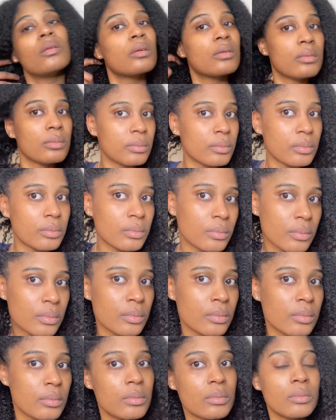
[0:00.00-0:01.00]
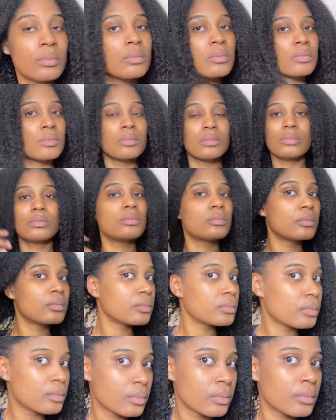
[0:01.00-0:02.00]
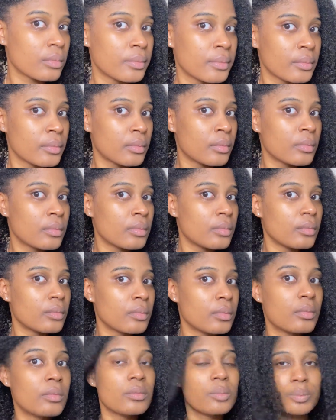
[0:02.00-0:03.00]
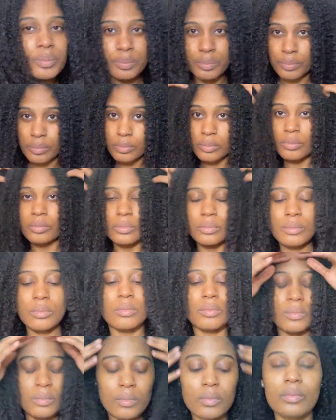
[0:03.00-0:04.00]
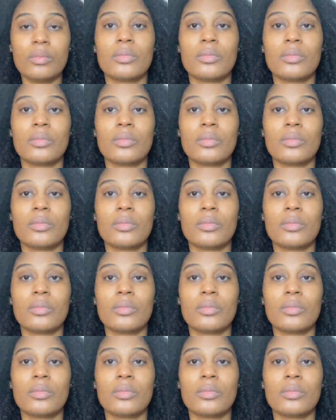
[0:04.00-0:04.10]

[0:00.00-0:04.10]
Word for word: is like extremely dry and when it's actually, like I said, holding the water